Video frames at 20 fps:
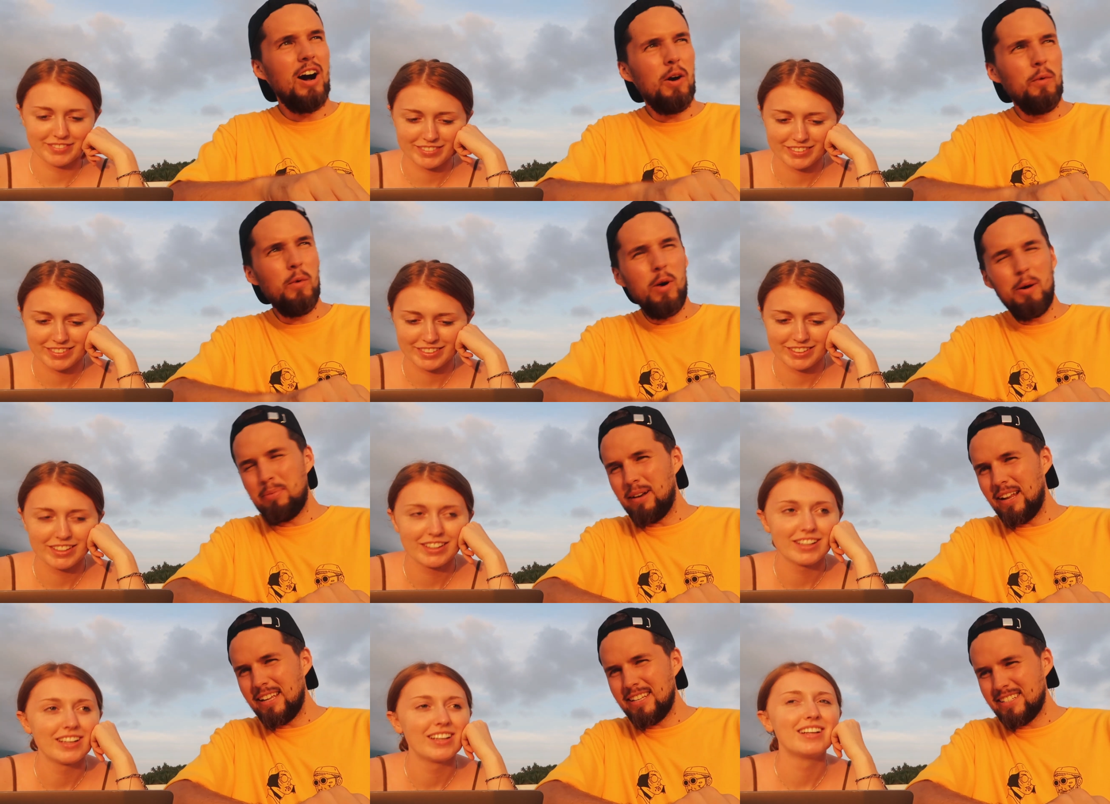Speaker 1: Oh,
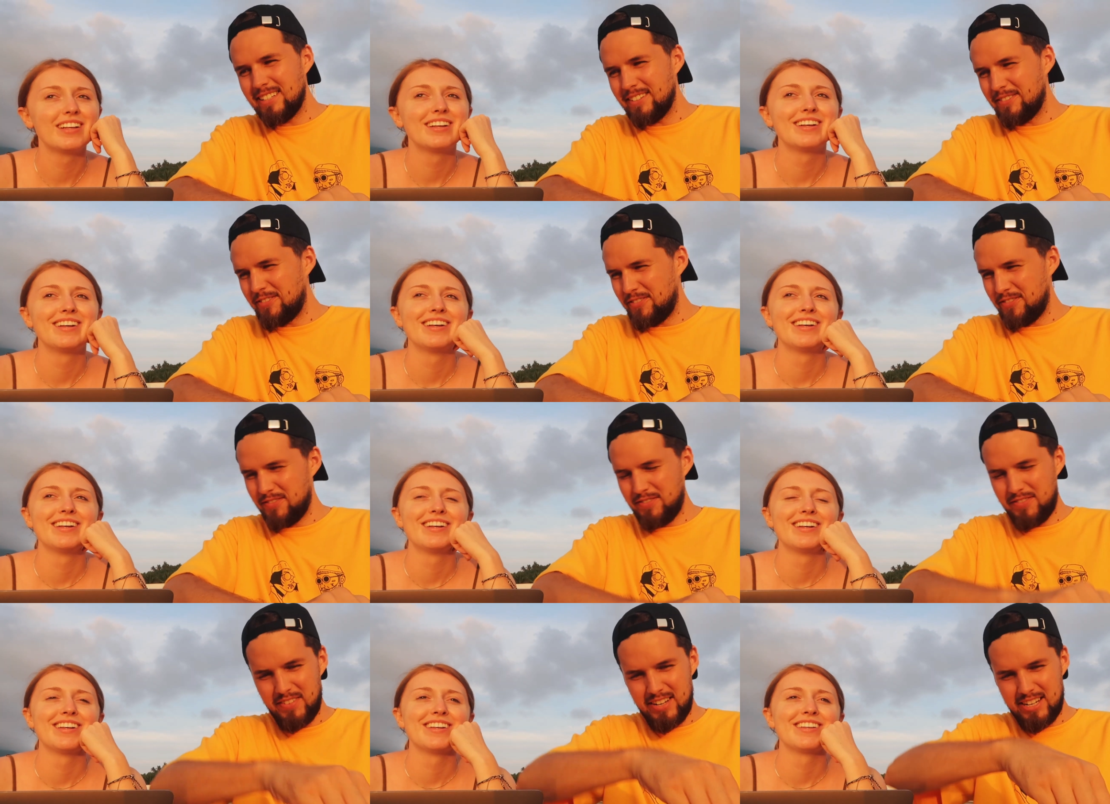what a place to
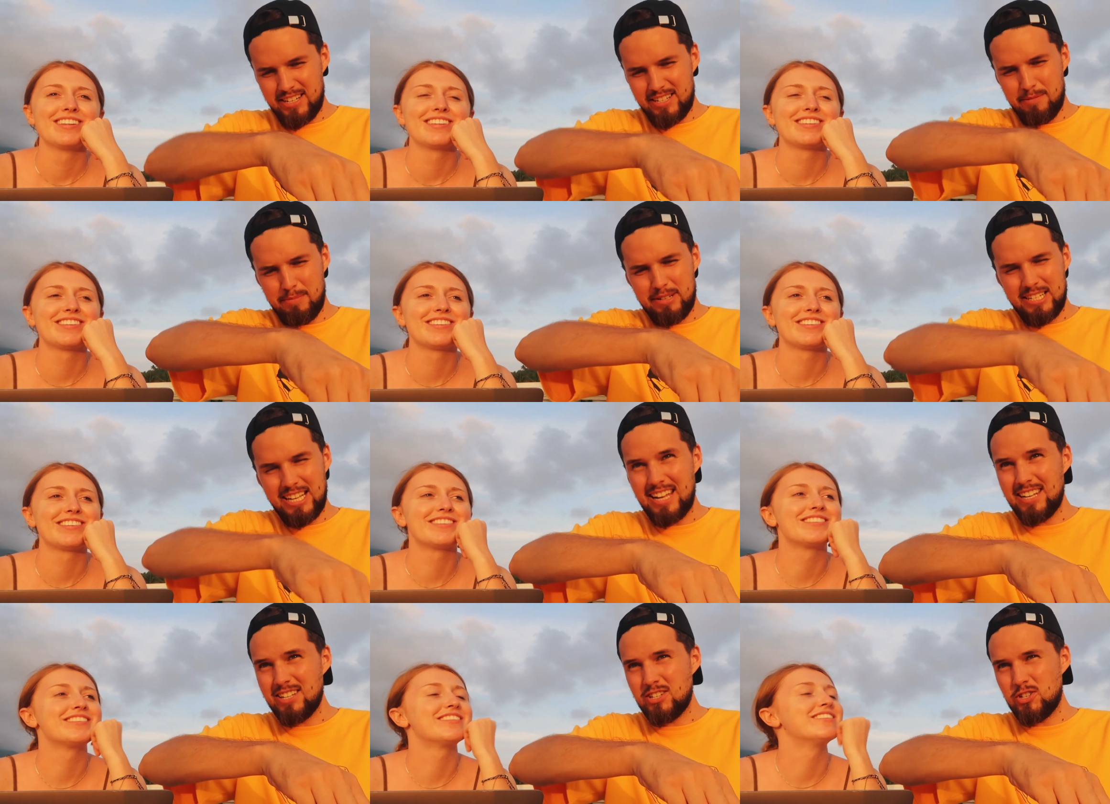finish the
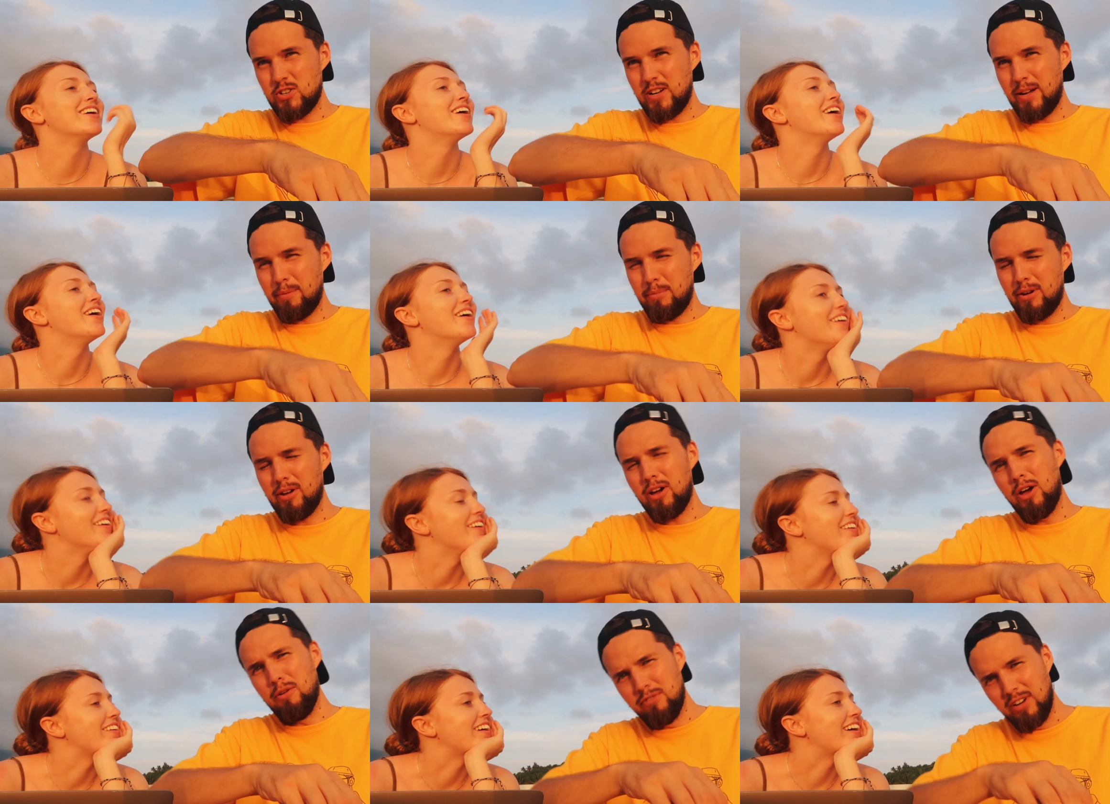Batanes trip,
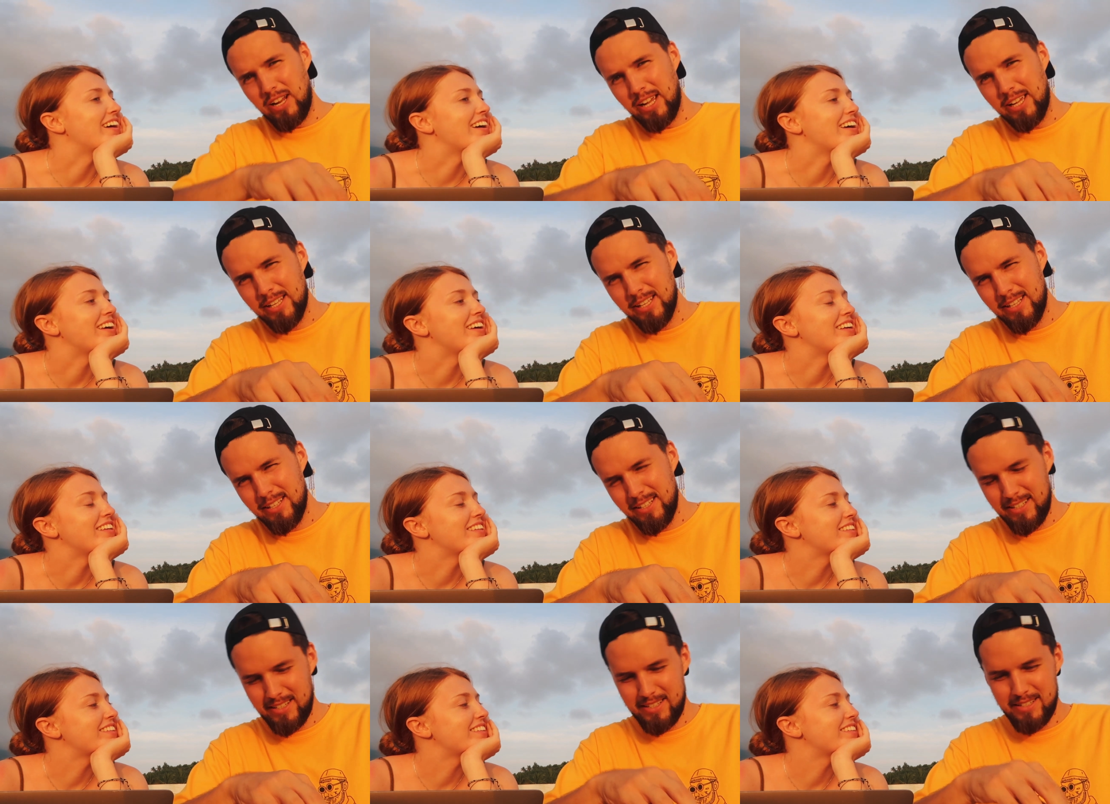no, hopefully.
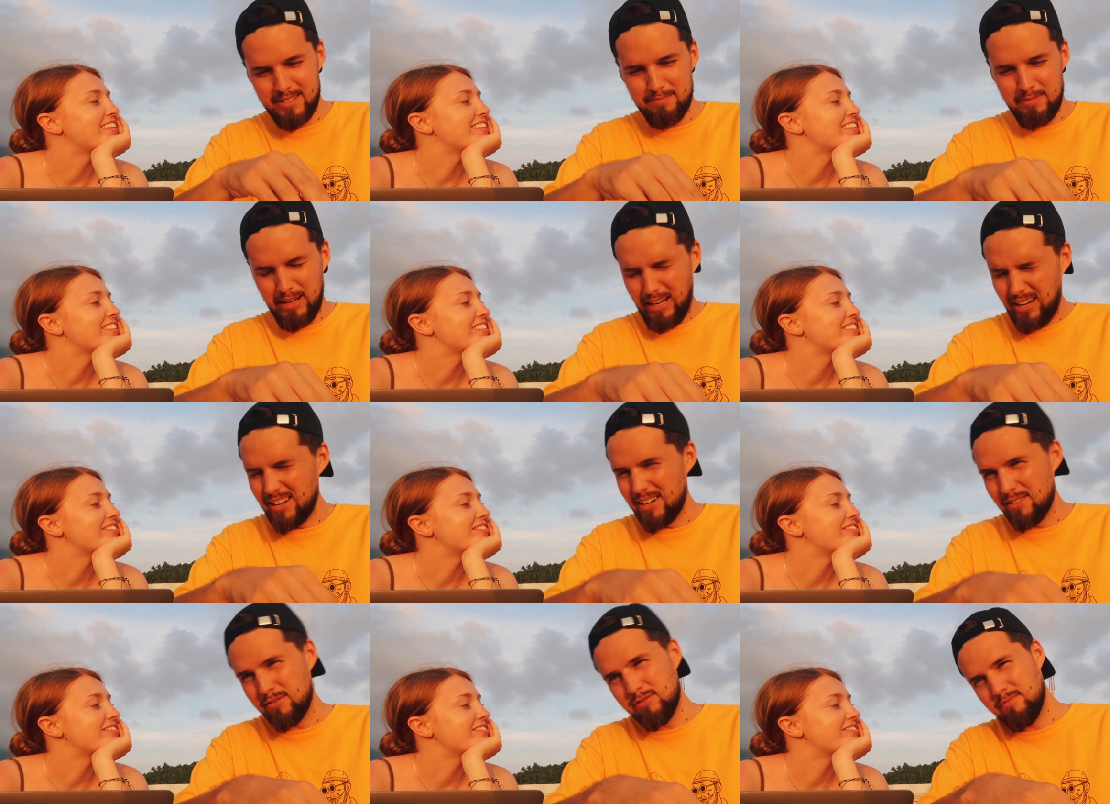No. But
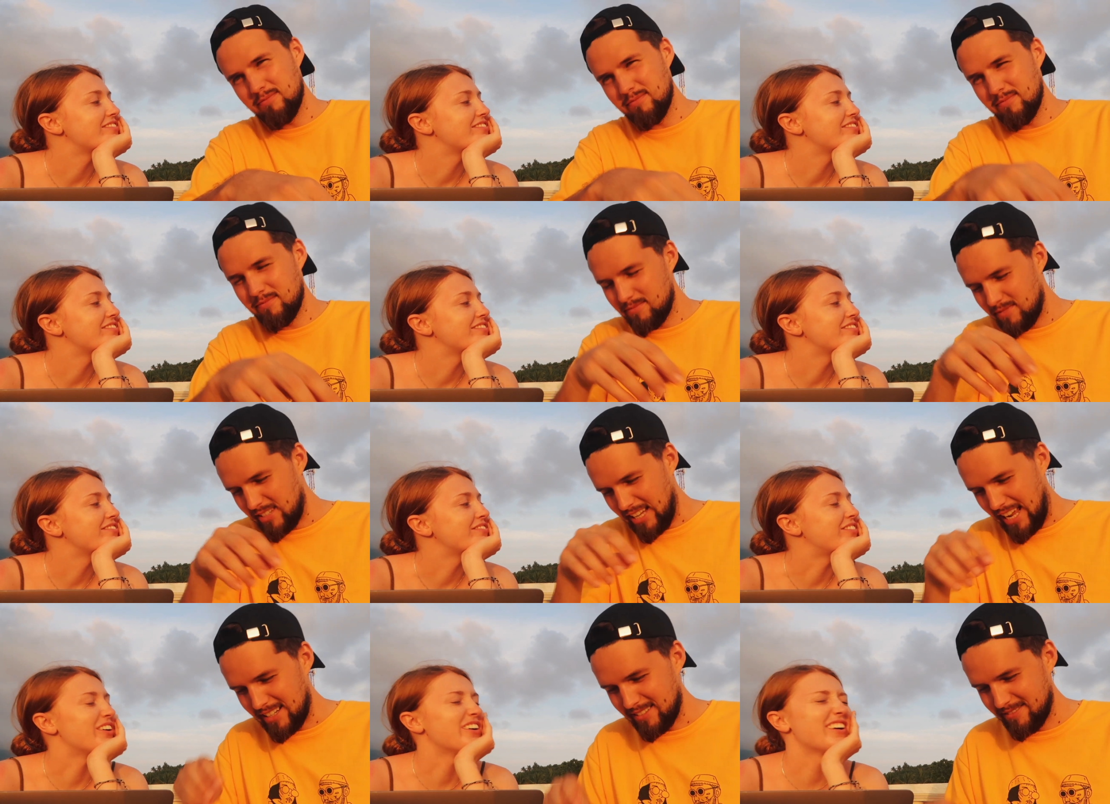kind of
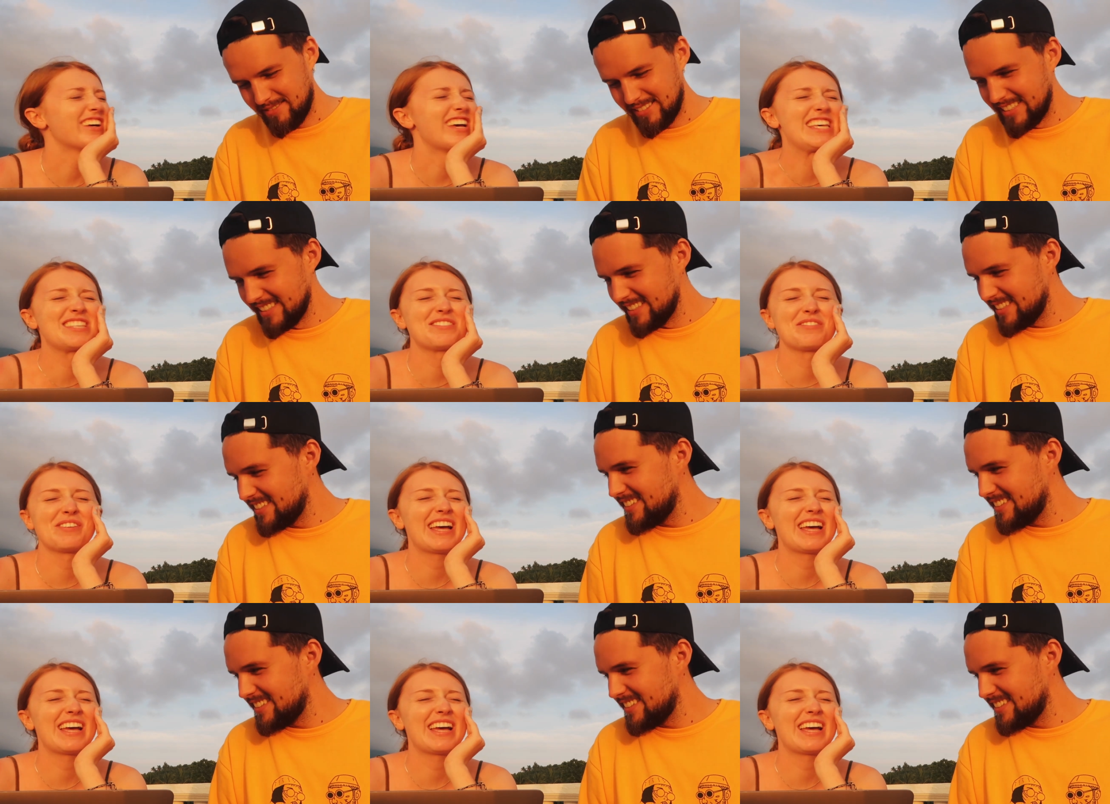Sad. But it's